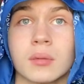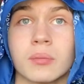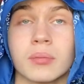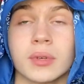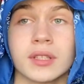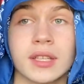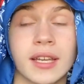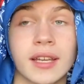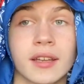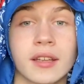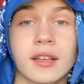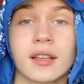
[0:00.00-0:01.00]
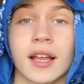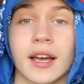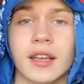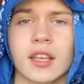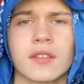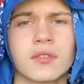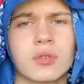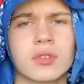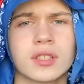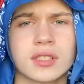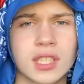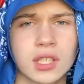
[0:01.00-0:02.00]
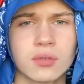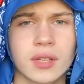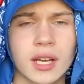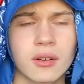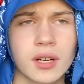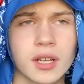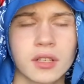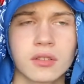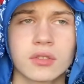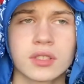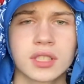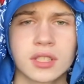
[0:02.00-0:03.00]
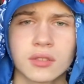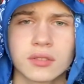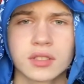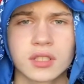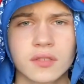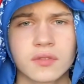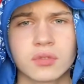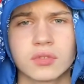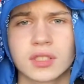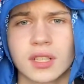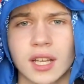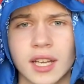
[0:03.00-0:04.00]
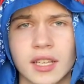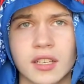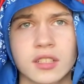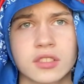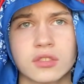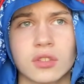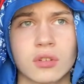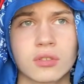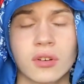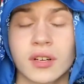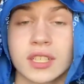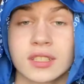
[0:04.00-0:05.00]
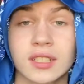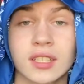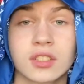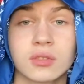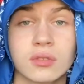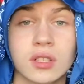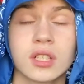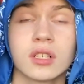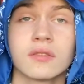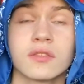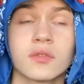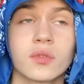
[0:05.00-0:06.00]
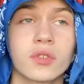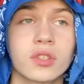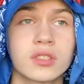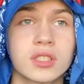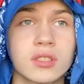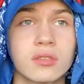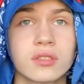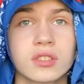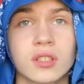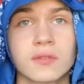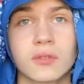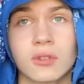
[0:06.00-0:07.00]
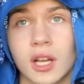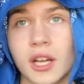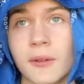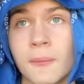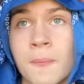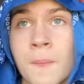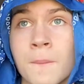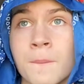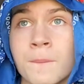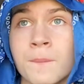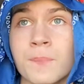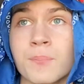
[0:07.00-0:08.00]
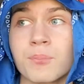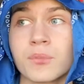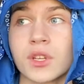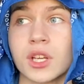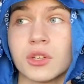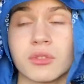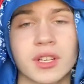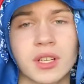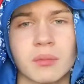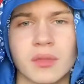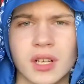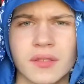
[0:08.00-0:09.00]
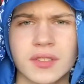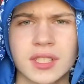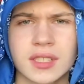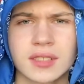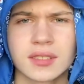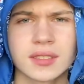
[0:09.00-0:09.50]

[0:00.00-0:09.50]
but then like if you continue that right, you continue the stuff you just like because you don't know anything that you love. If you continue the stuff you like and you end up loving it,